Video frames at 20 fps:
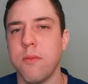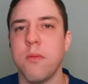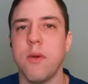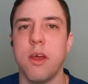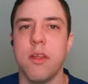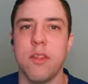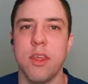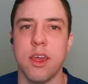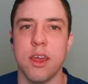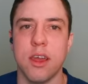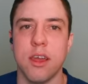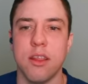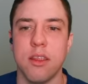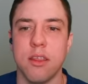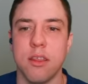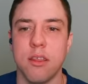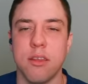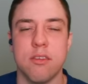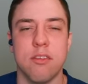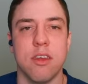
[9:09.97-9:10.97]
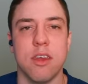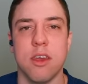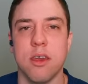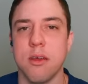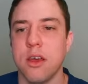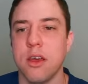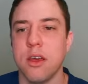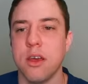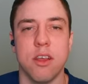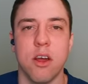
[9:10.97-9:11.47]
And there you can see
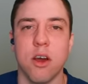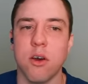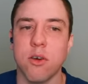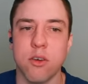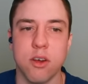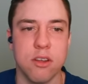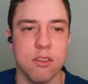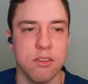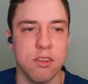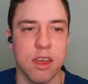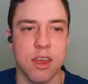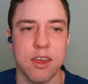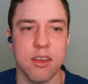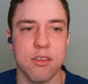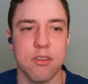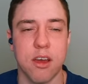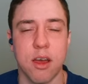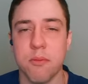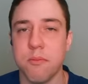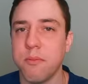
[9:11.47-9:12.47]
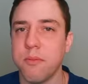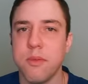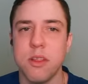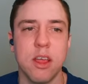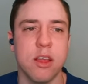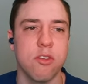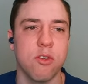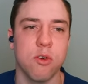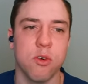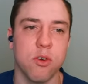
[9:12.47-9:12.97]
that hold on, take your time. And
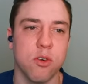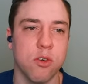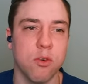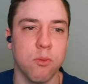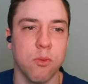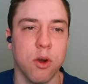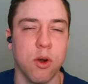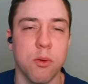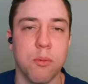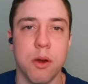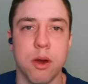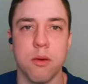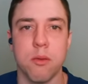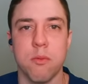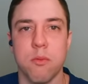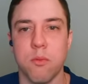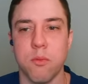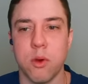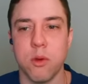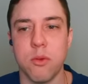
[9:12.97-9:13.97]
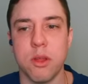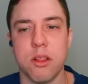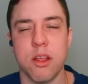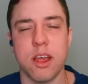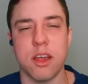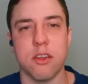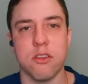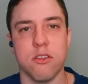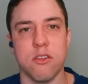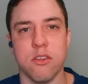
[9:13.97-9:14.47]
that's all good and well, but what we'd
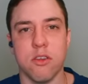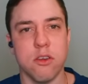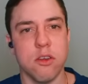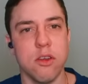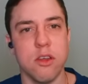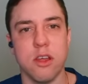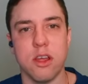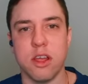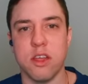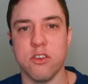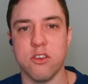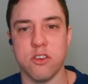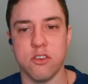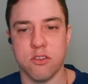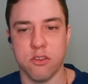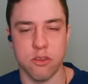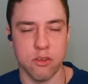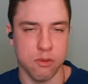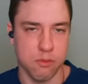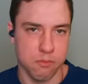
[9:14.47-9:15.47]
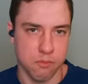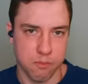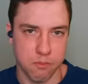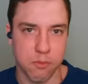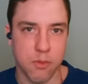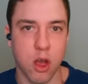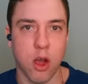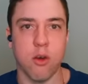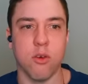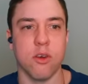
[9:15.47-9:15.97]
like it to do is just to
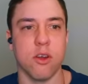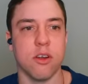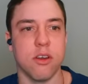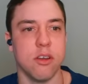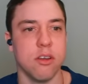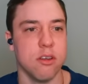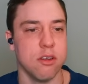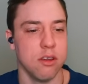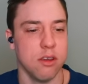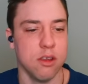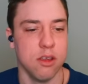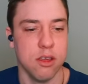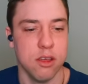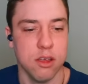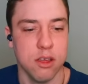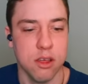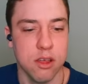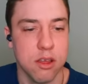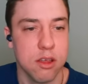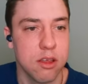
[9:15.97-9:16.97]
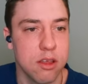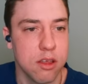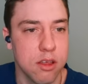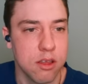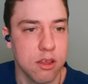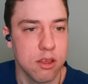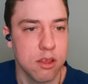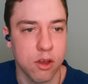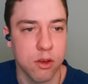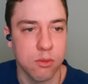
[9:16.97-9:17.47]
hold on.
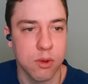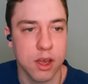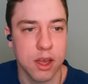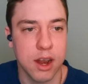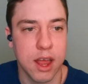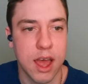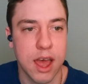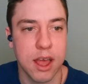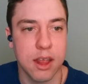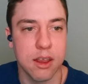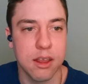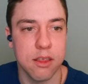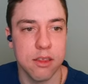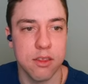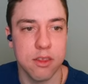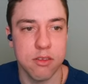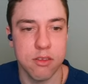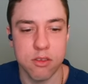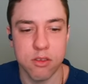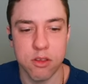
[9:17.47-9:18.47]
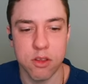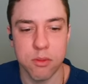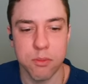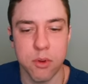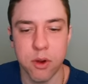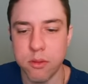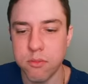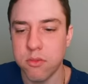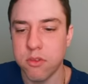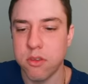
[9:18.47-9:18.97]
So we're going to add this into the
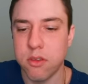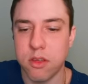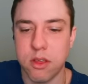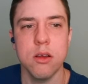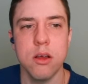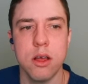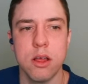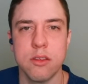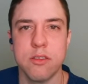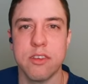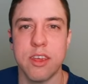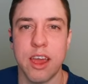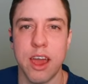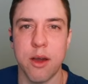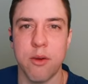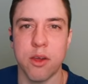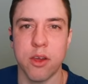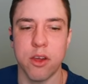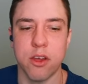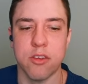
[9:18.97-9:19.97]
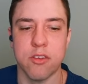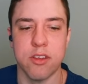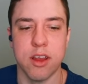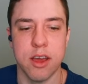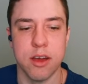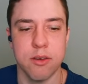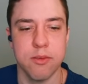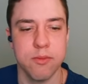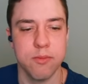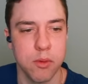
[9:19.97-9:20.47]
prompt, see how it goes
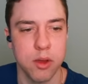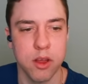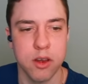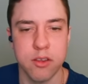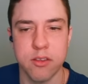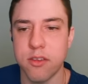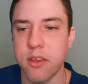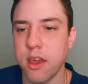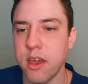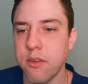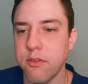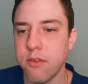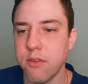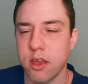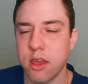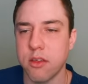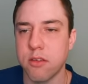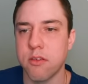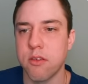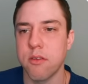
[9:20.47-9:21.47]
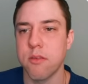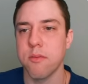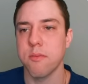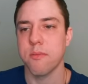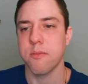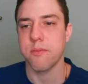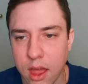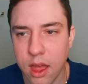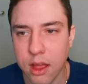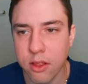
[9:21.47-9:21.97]
now. We're going to save, test.
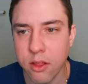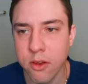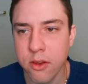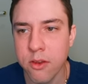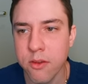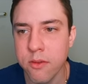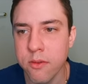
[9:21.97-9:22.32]
Hello?